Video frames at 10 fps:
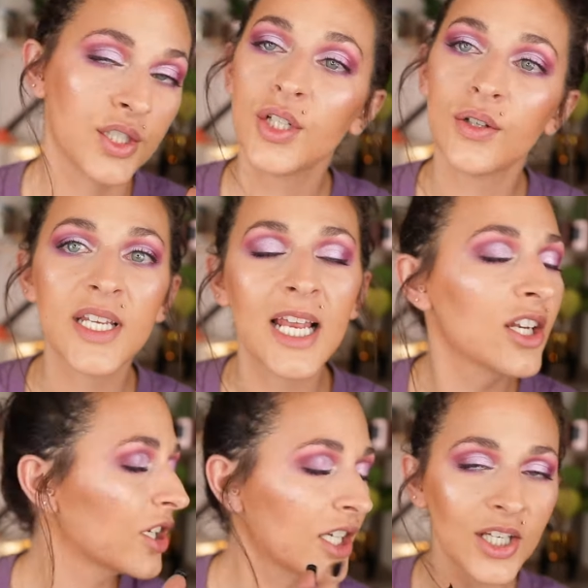Don't I
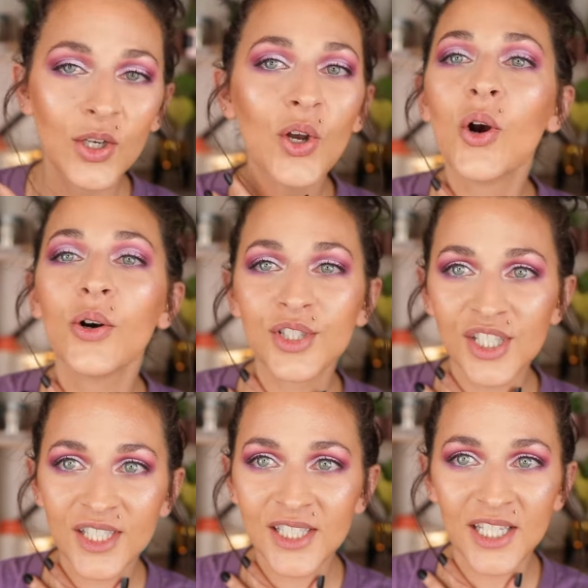look
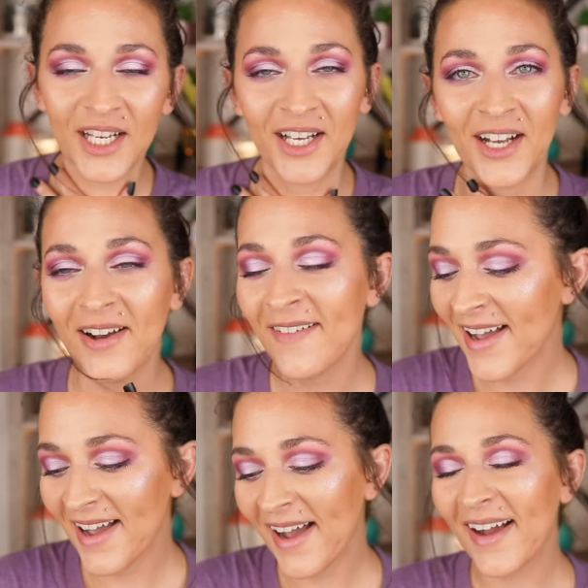gorgeous?
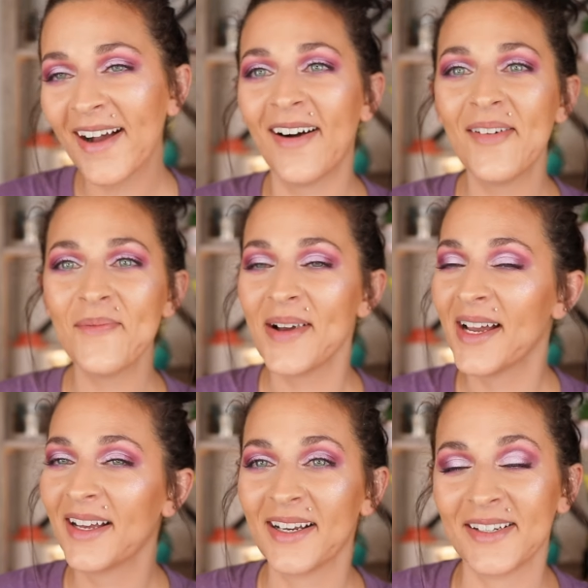I
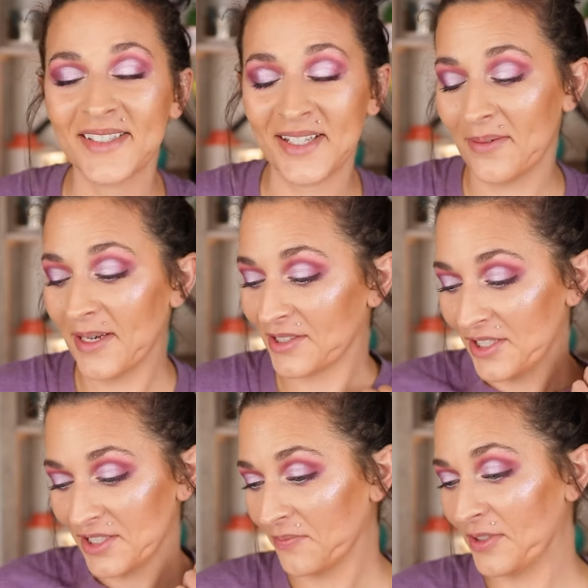was like, I'm not
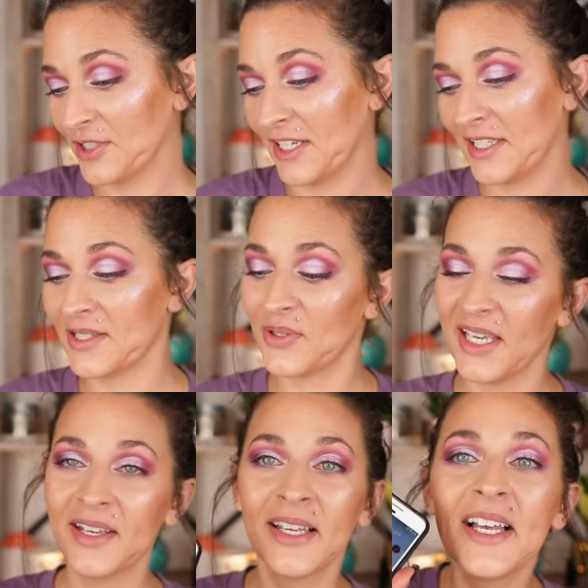changing for check-ins,
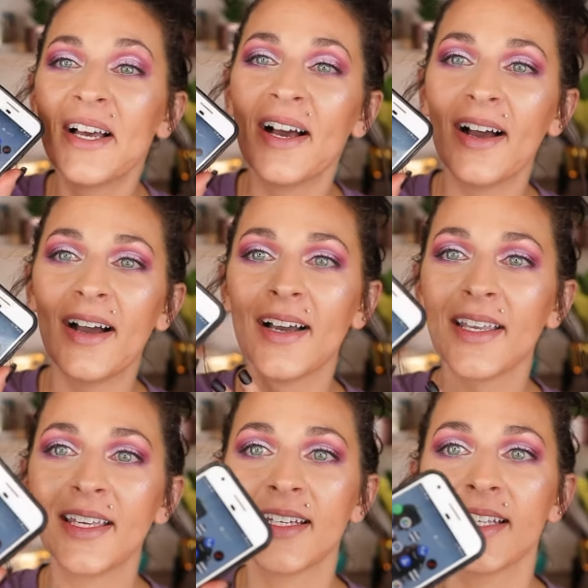okay?
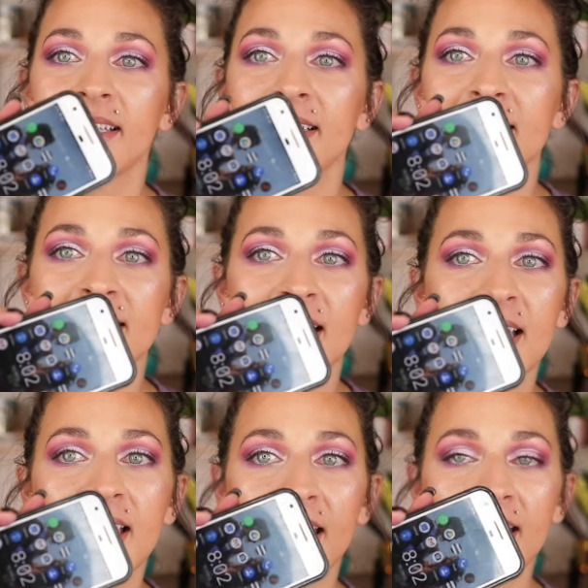It is
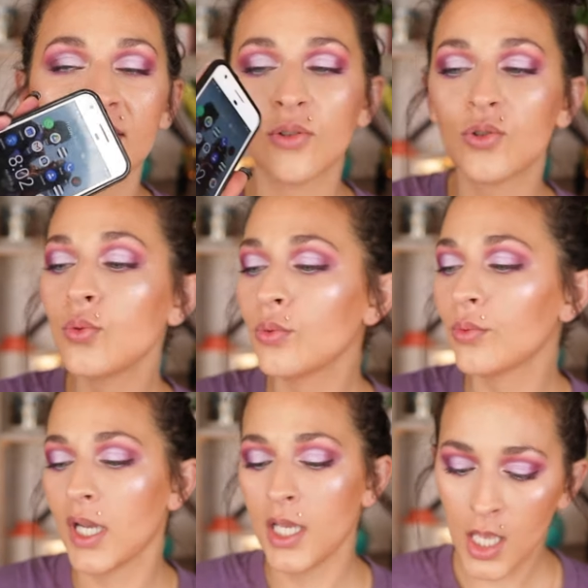8:02.